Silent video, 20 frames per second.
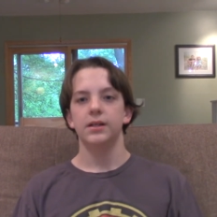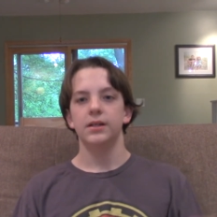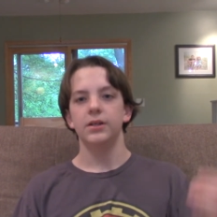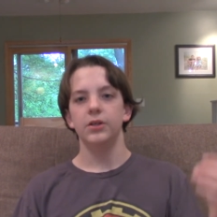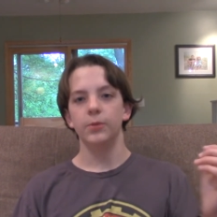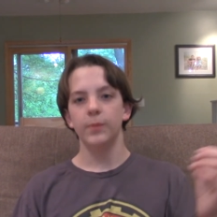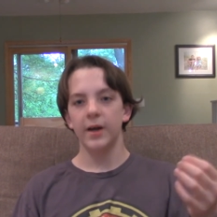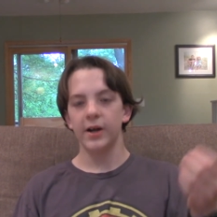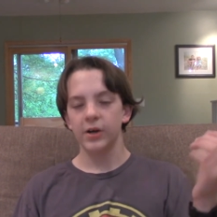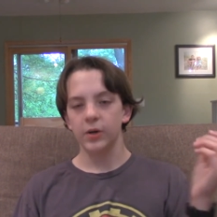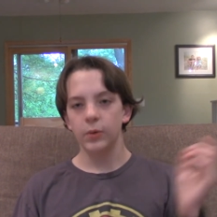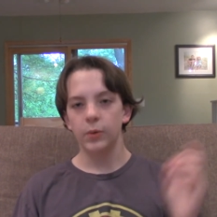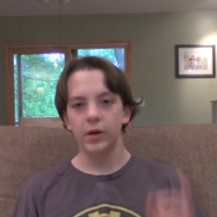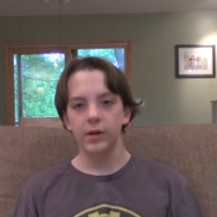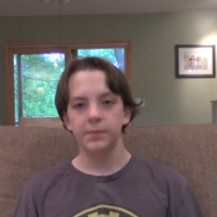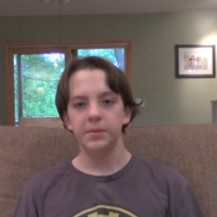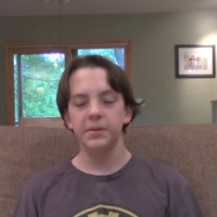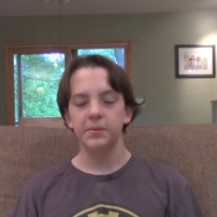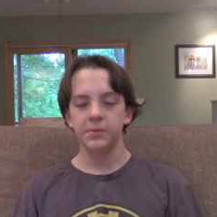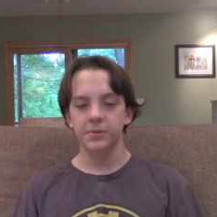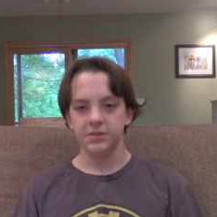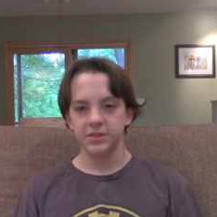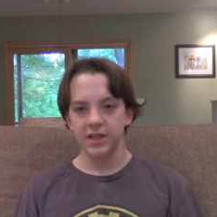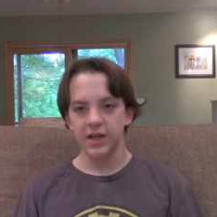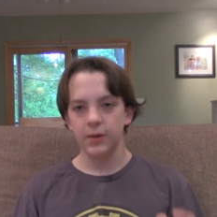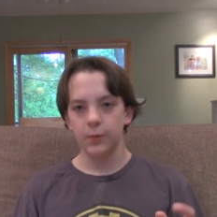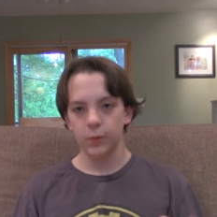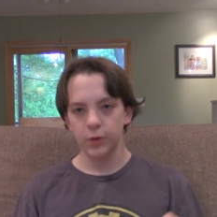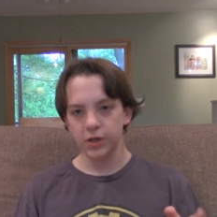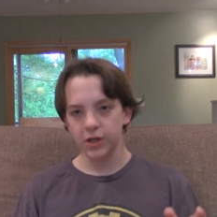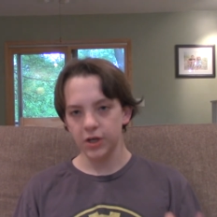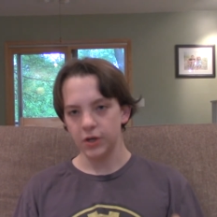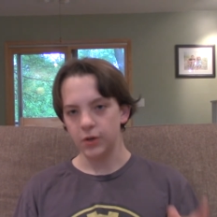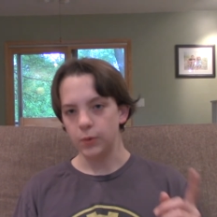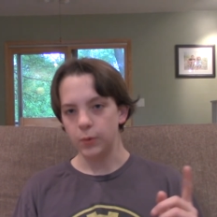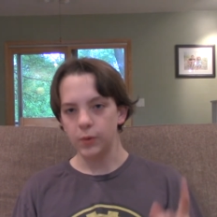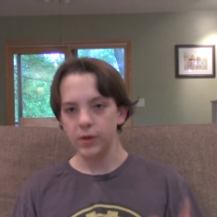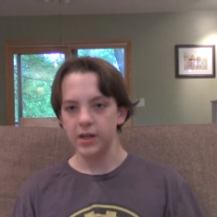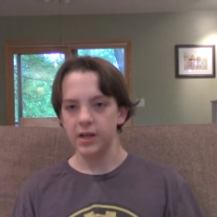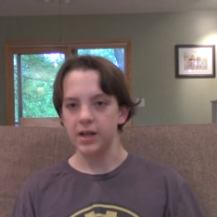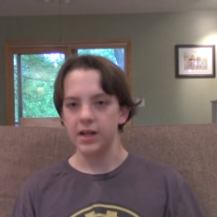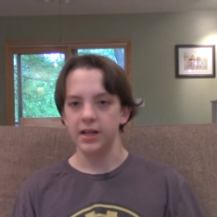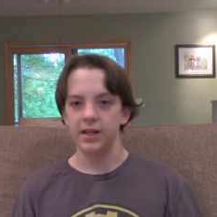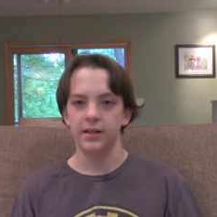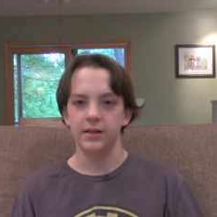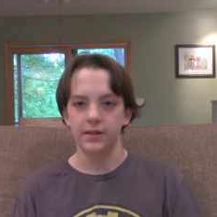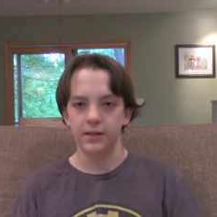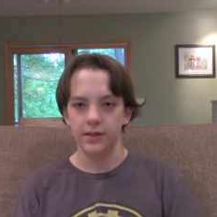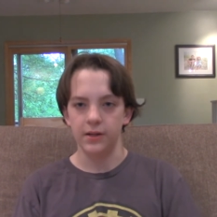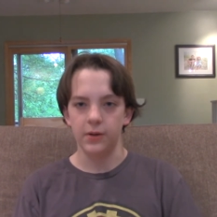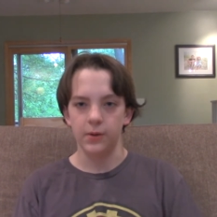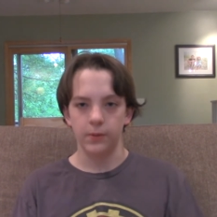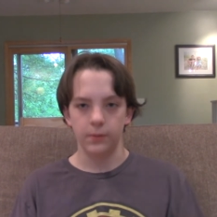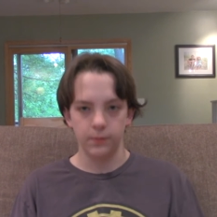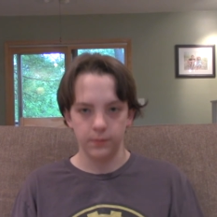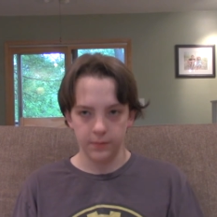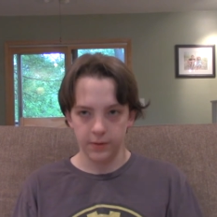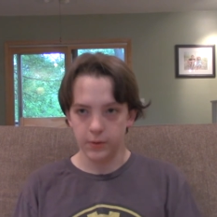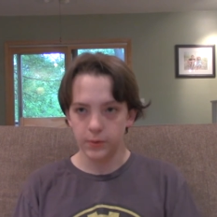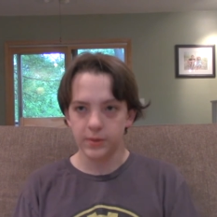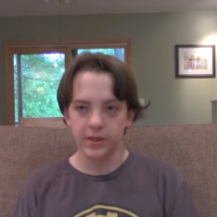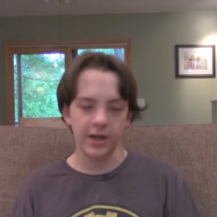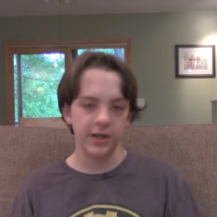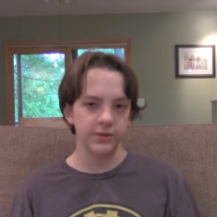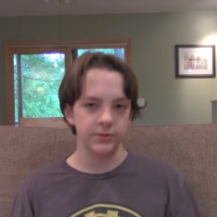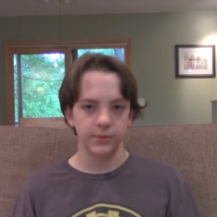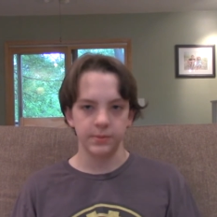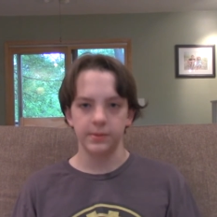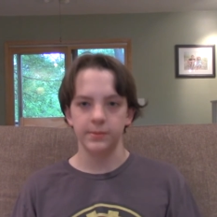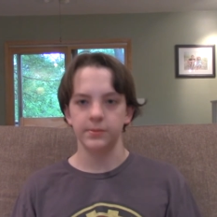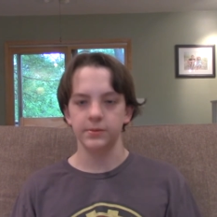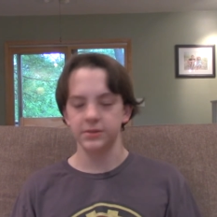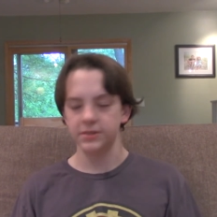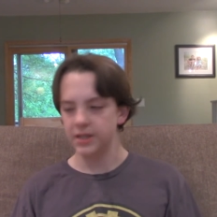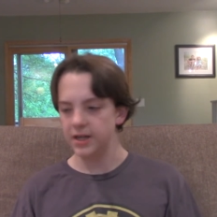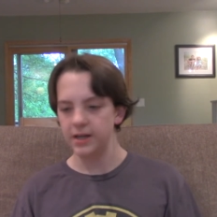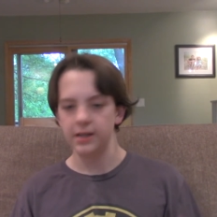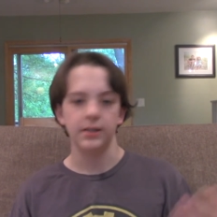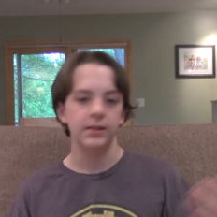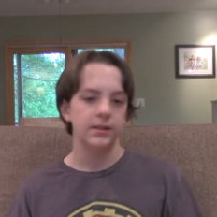no matter what people say, we're gonna win, and no, who cares what people say?